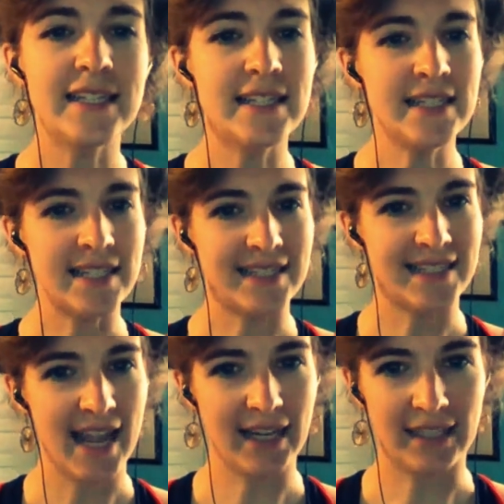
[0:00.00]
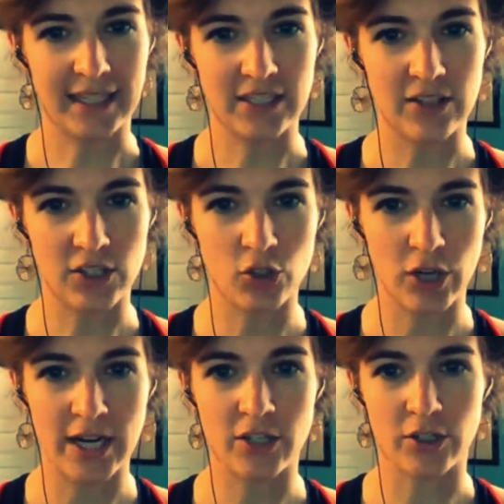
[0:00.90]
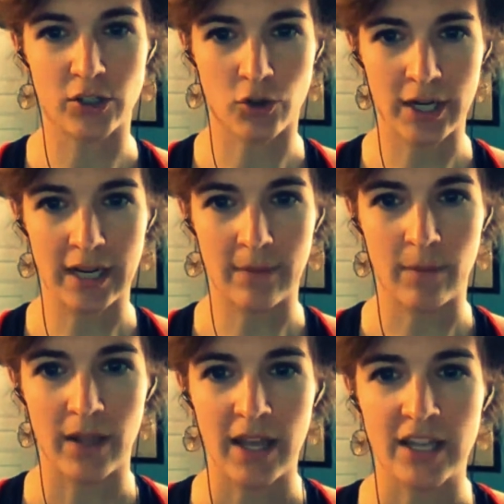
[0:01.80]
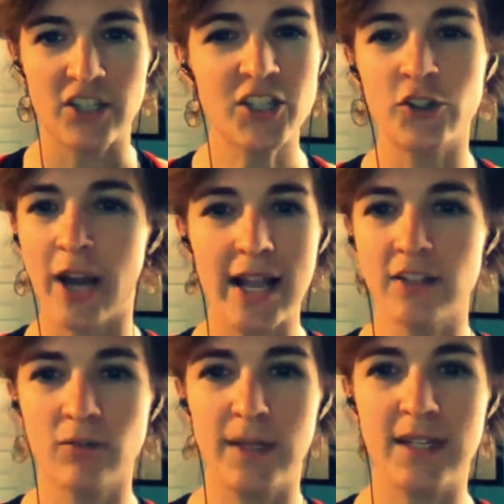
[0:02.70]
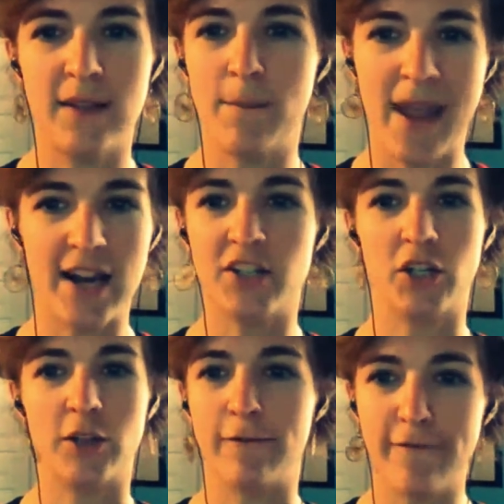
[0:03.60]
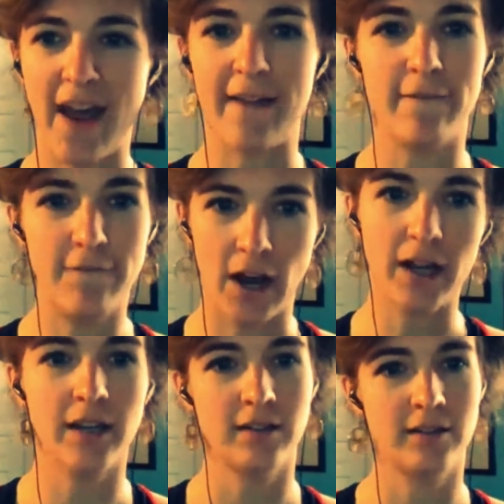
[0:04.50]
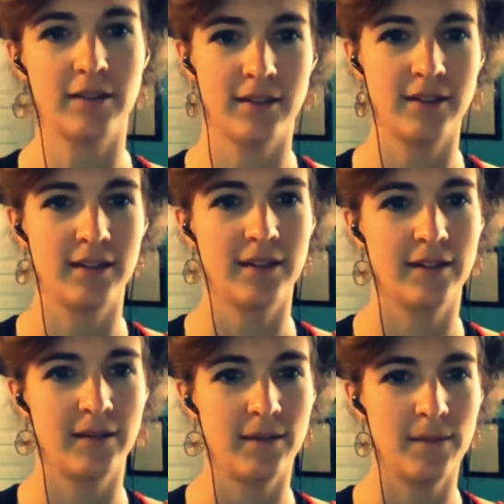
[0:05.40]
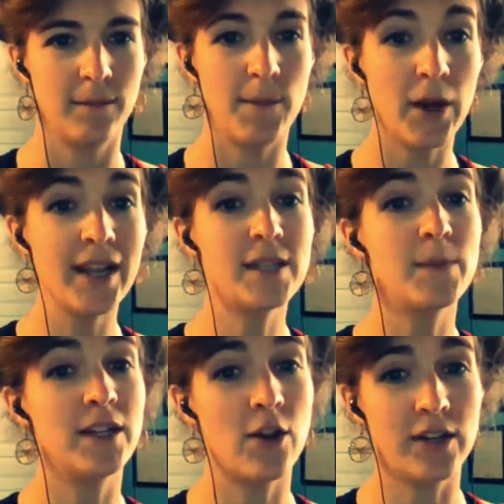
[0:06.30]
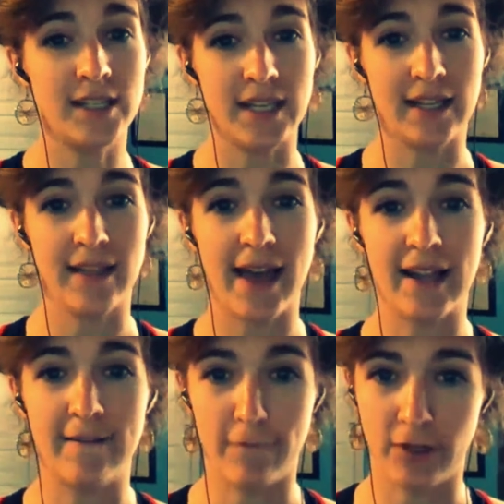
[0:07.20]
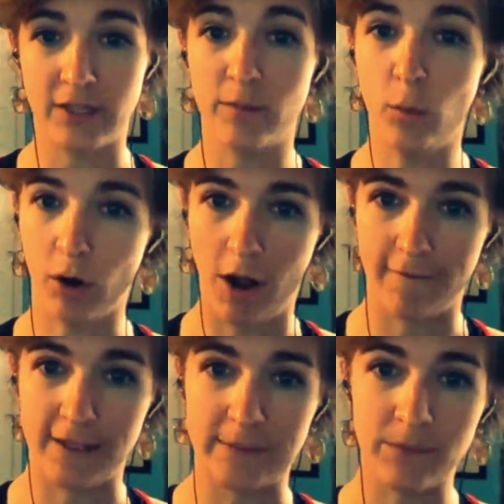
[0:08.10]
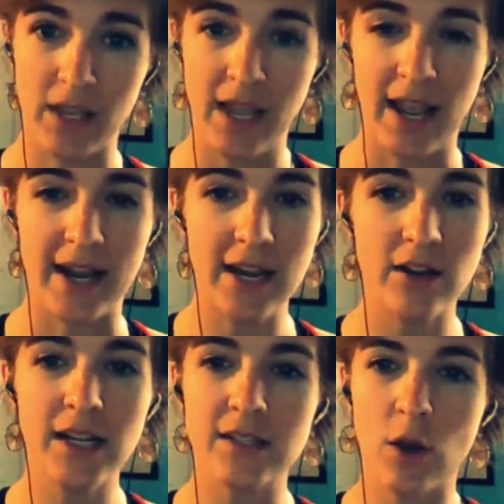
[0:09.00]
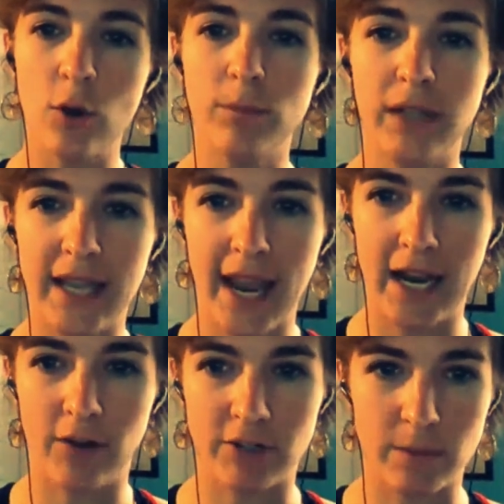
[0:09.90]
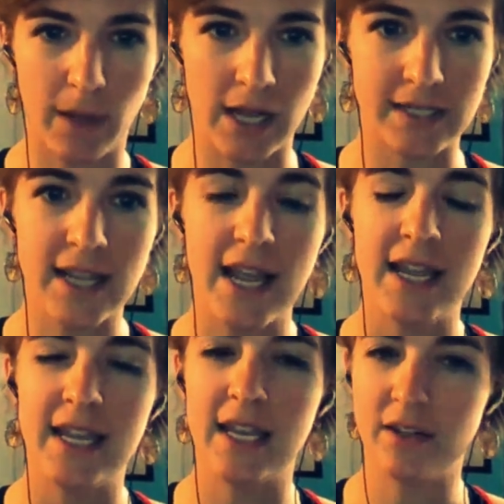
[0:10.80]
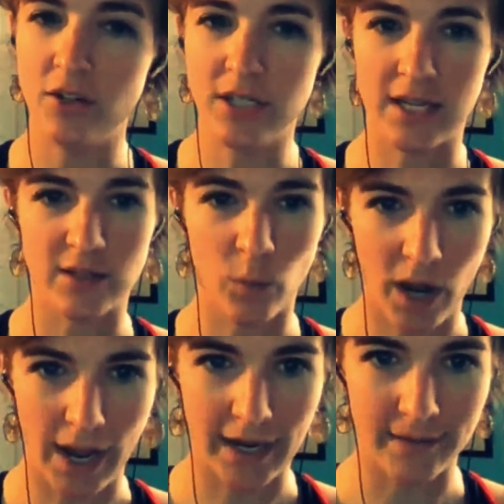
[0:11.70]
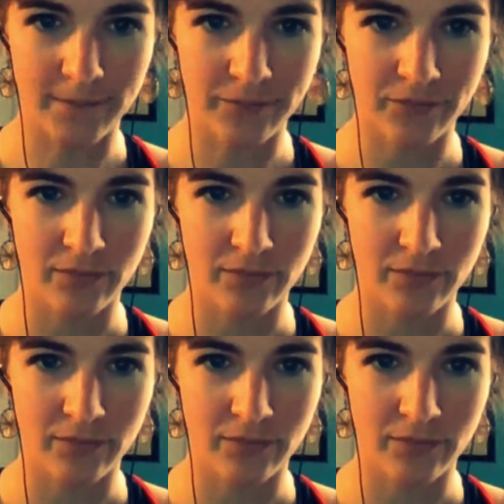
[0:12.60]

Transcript: He listens intently to the stranger scream, "Just transfer me to the manager, you fat fuck." Barry has been noticing that inference more often, and hearing his own placating response, he understands why.